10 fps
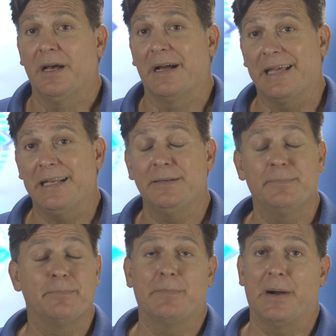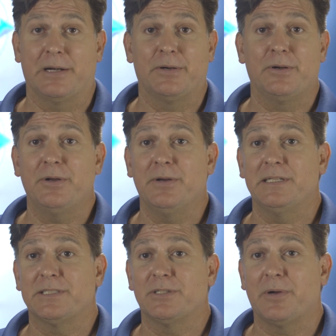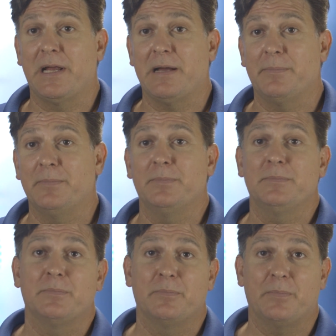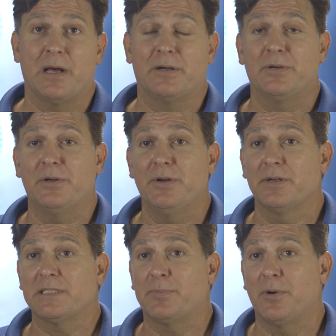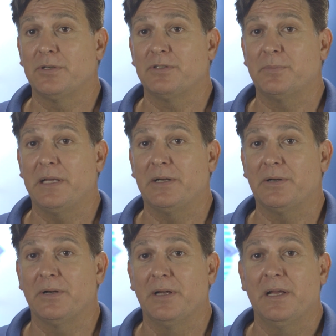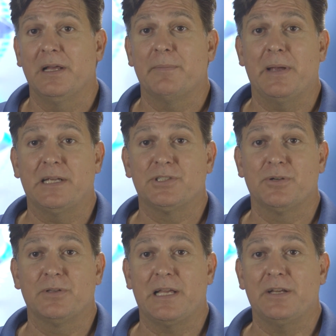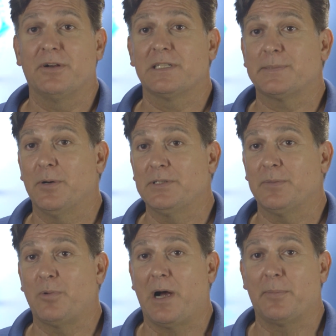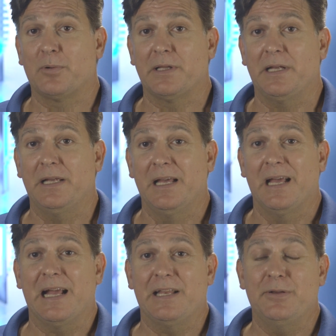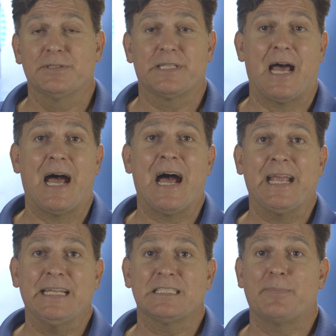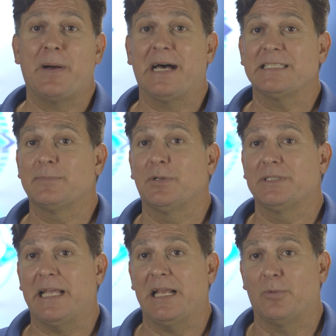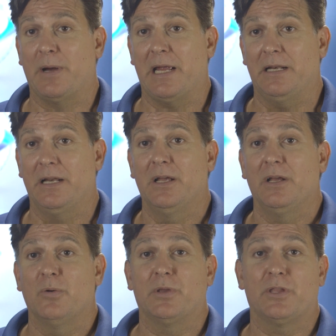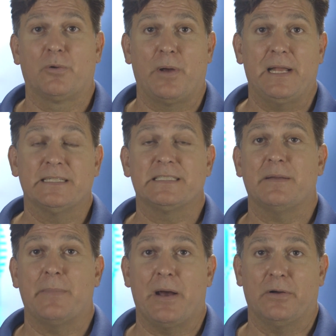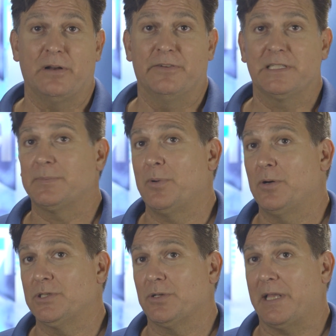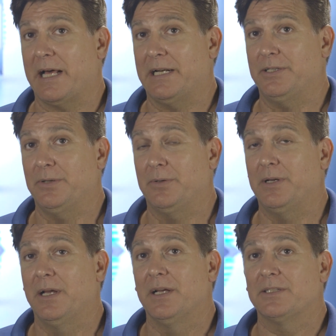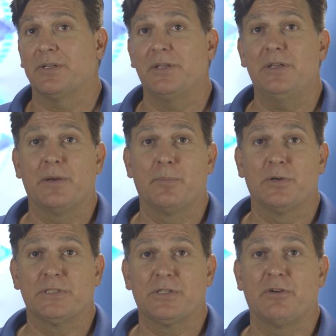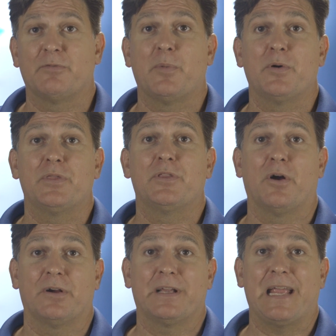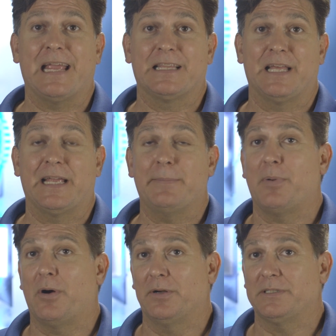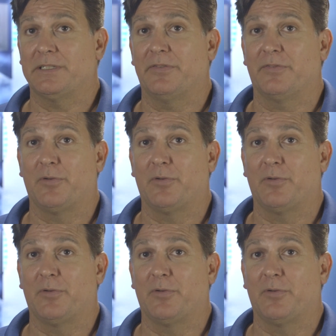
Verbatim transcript: Again, monitor your histogram, monitor your exposure meter, make sure that you're exposing properly, and use the highest possible data rate with the greatest amount of exposure latitude so that you can preserve both dark and light parts of the